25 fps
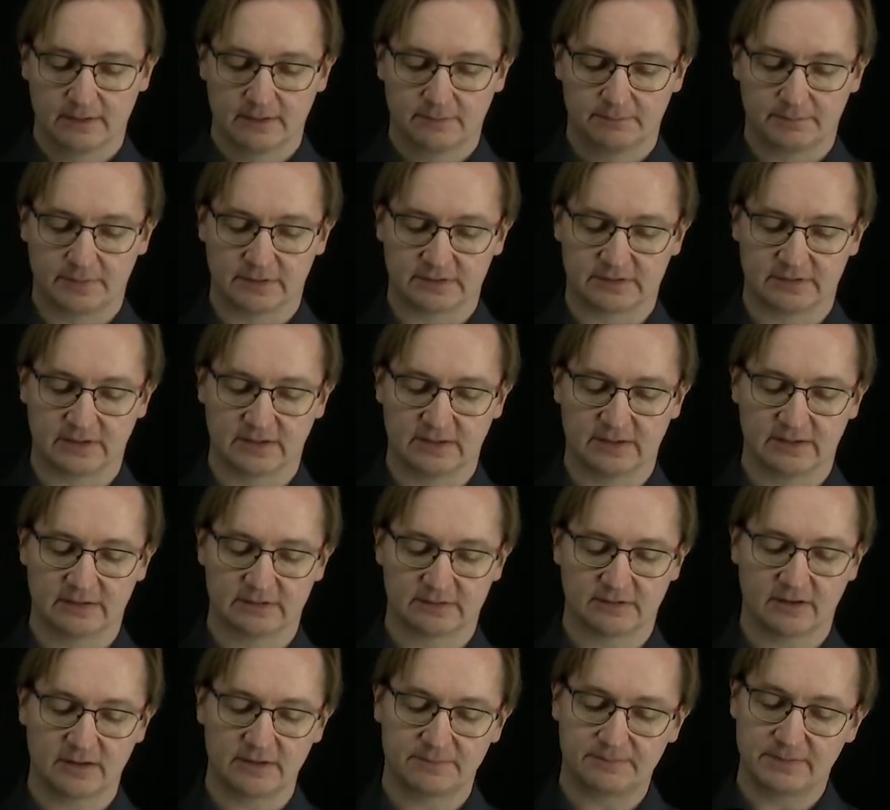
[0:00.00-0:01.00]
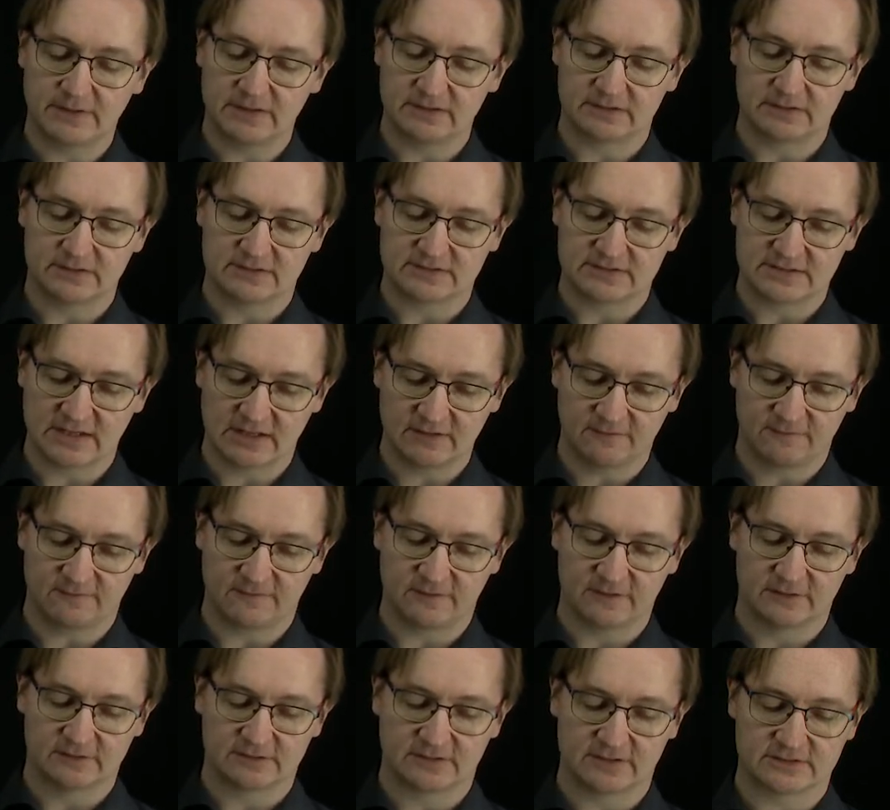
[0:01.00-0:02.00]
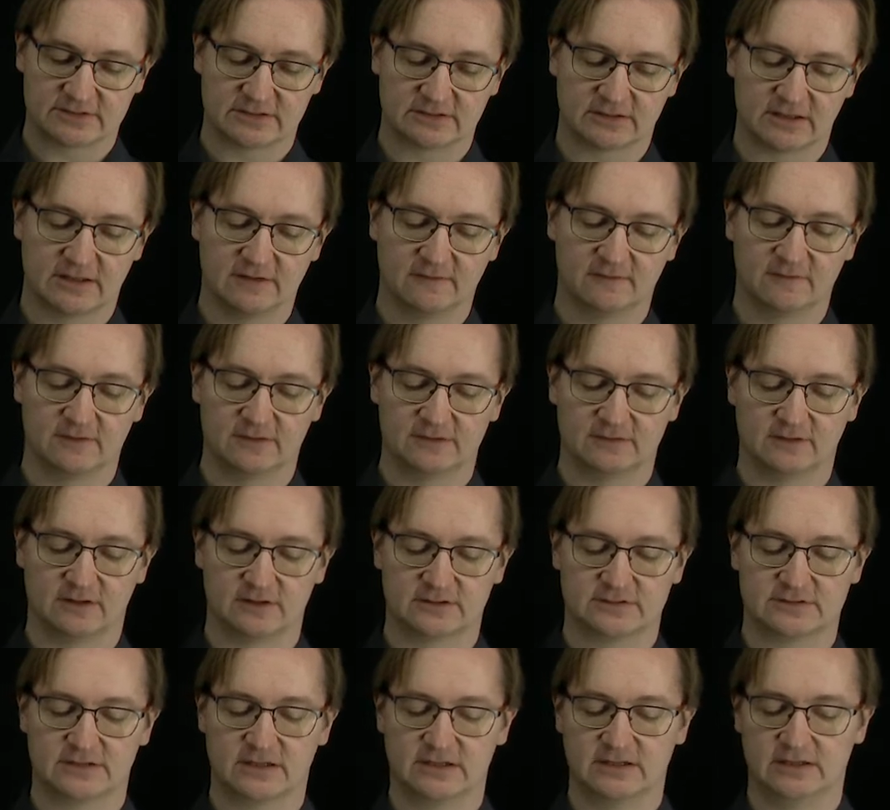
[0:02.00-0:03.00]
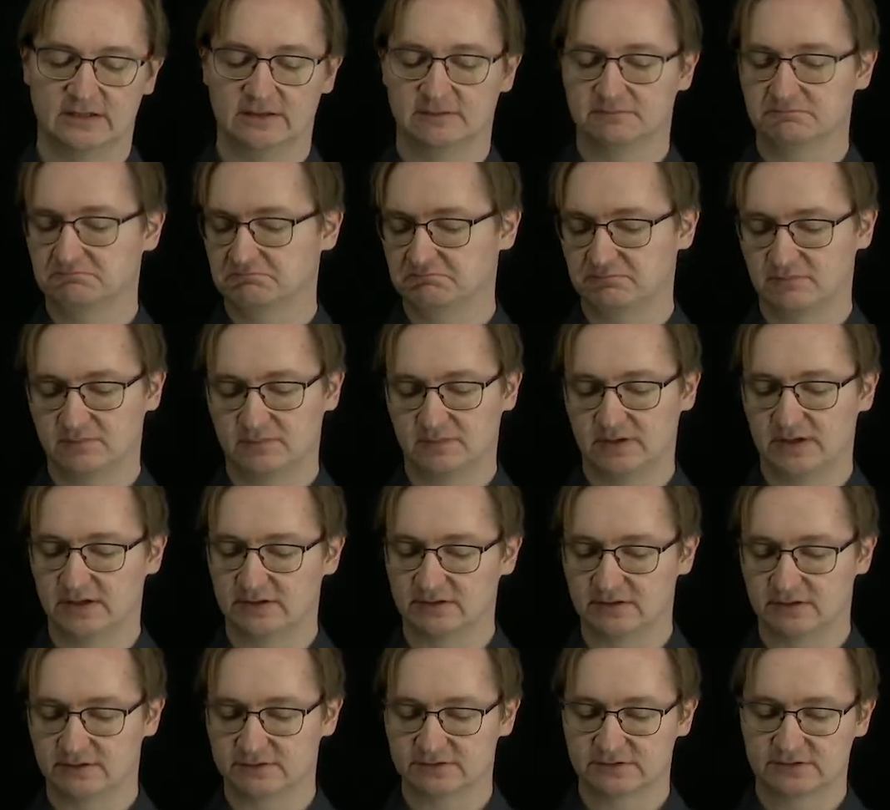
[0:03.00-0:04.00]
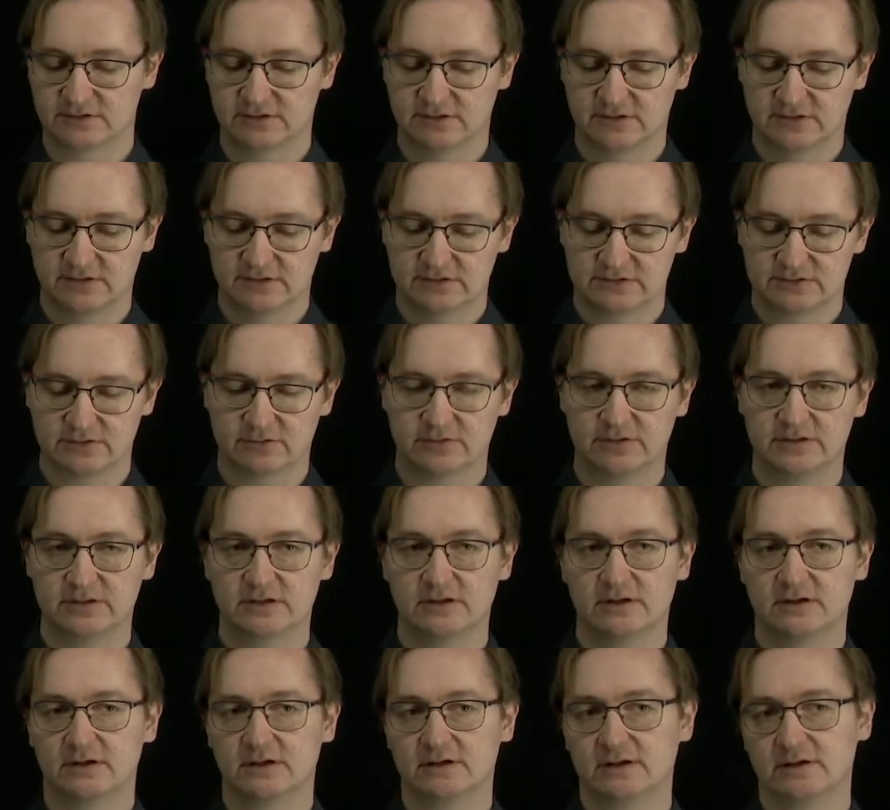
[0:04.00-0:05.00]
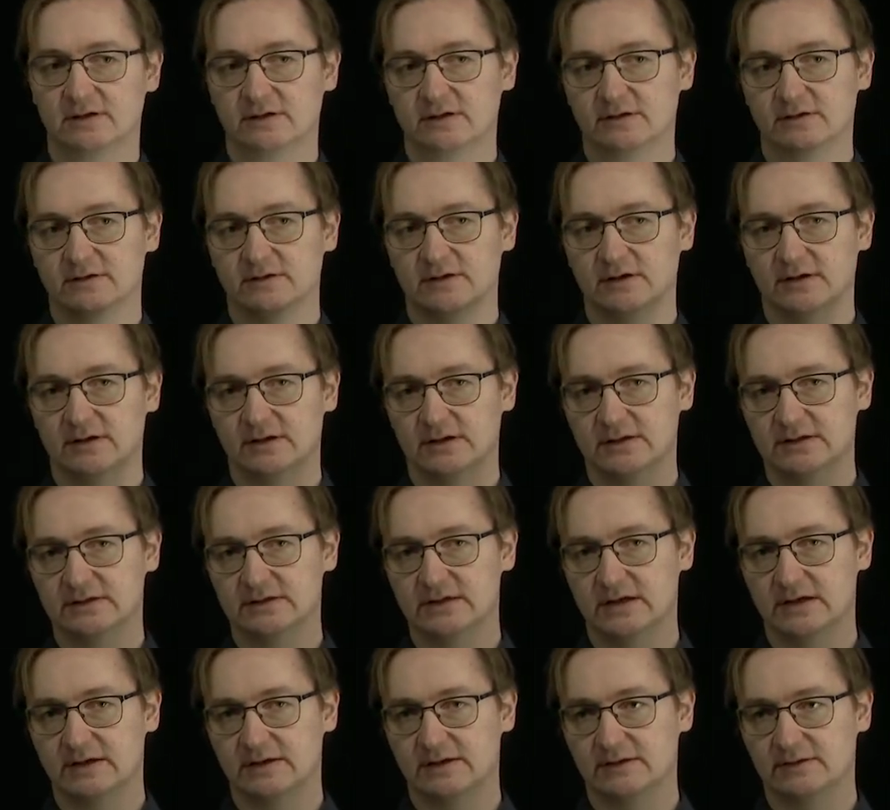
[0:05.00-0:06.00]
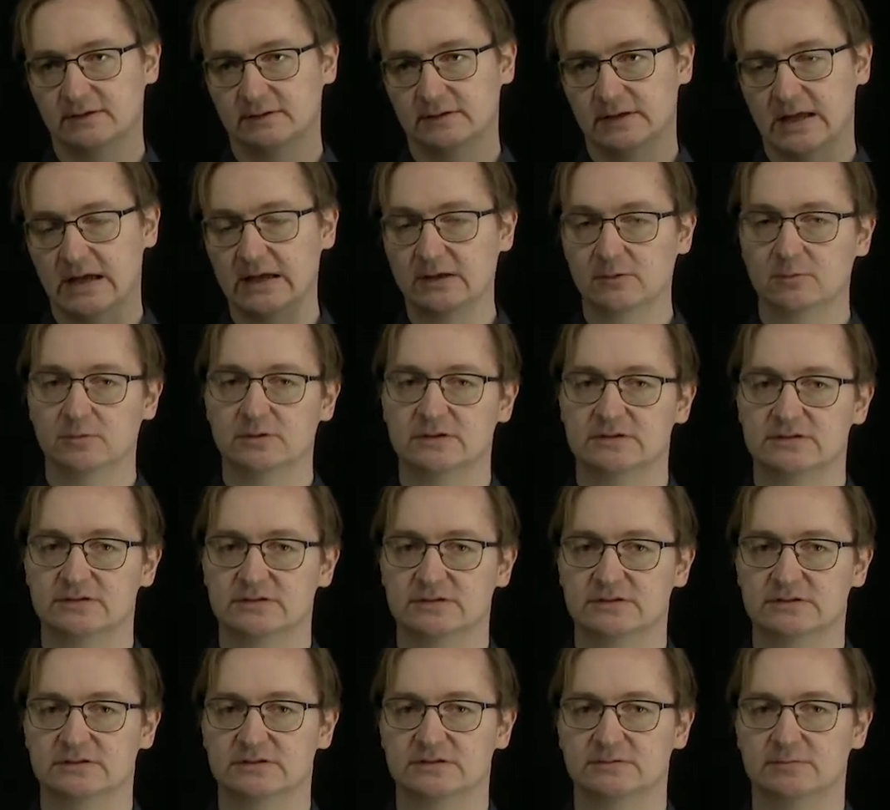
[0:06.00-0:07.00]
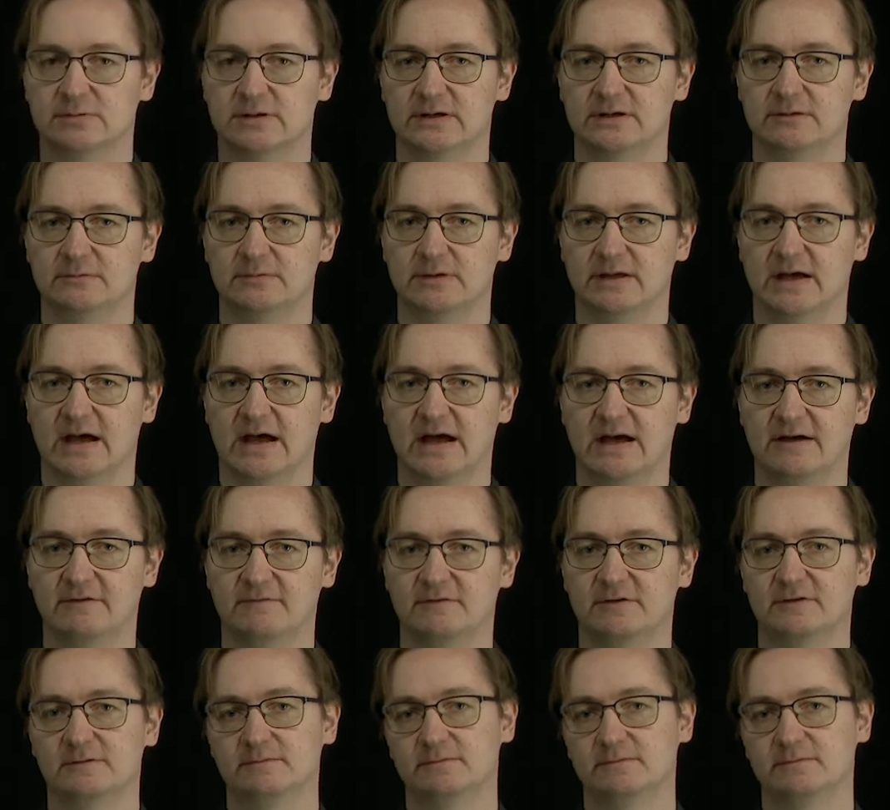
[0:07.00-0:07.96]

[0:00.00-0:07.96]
But the type hint itself doesn't give us any errors. So in the languages where we have